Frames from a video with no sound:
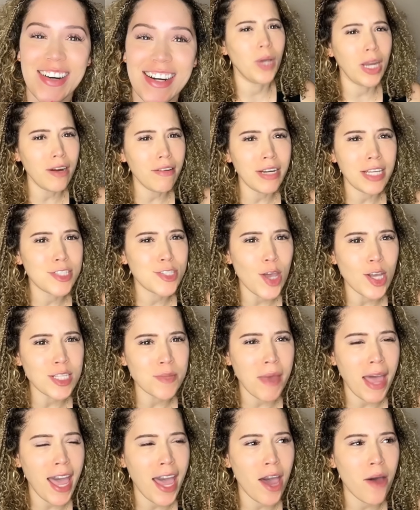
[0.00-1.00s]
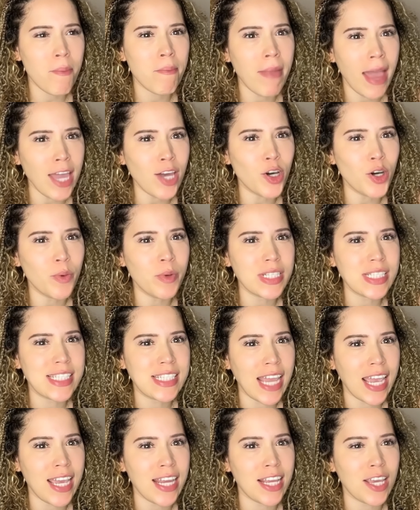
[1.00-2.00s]
We already talked about how Michael was
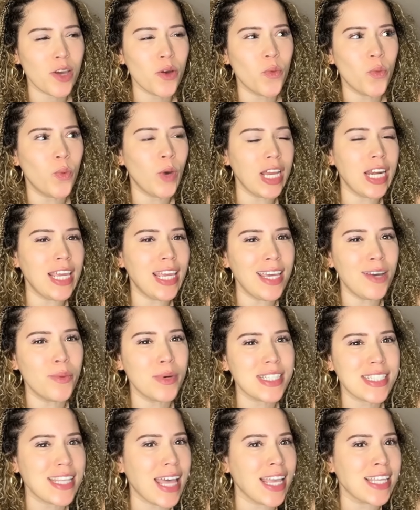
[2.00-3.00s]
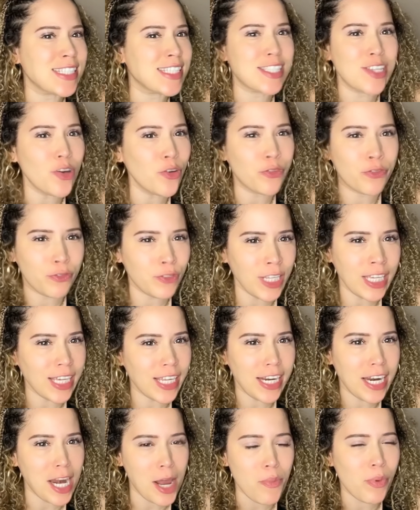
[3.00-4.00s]
dating when he was like still flinging
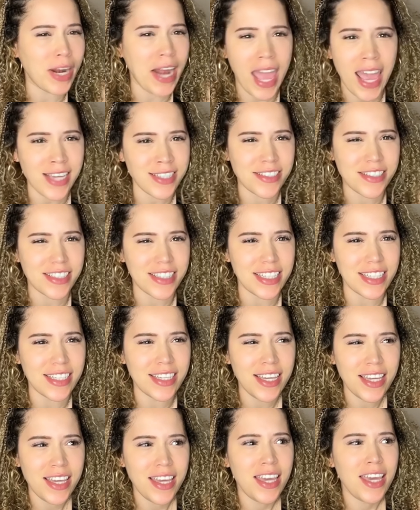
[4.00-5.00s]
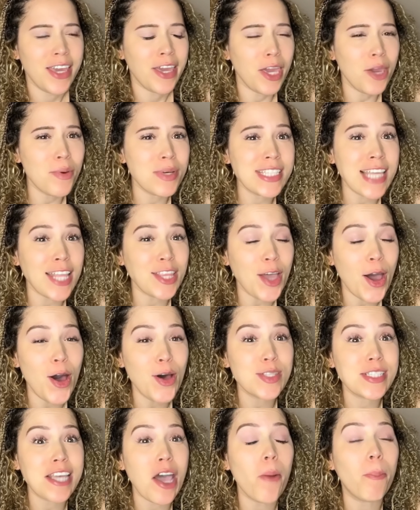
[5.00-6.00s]
it up with Ashley. He was at the
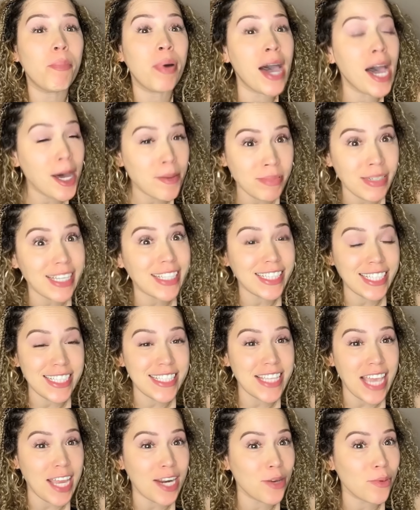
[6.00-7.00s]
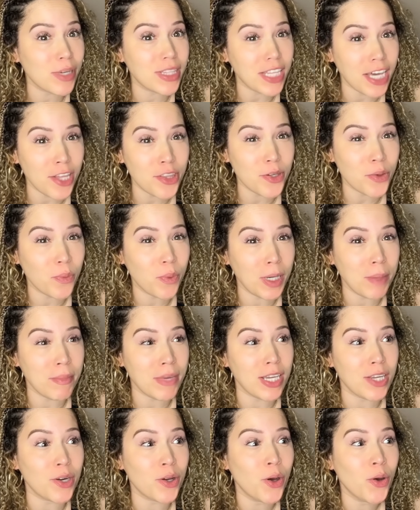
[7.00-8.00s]
hotel publicly dating with other
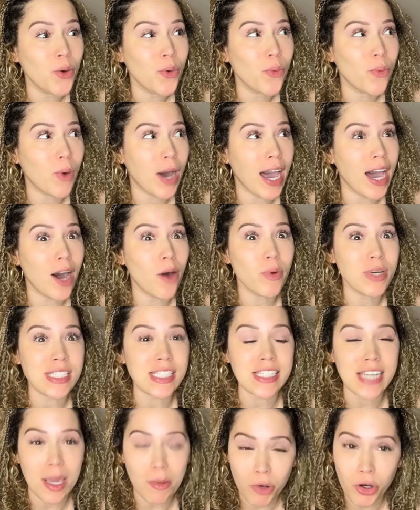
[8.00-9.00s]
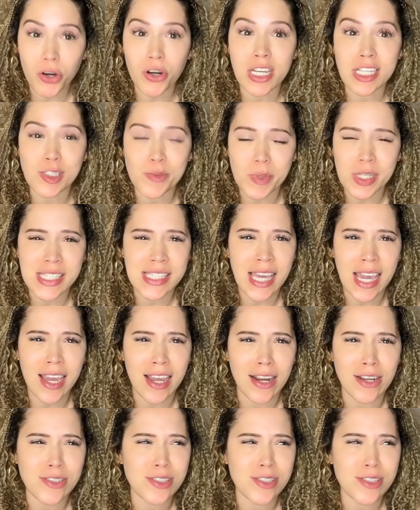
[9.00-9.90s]
women while, what's his name, Chris was there.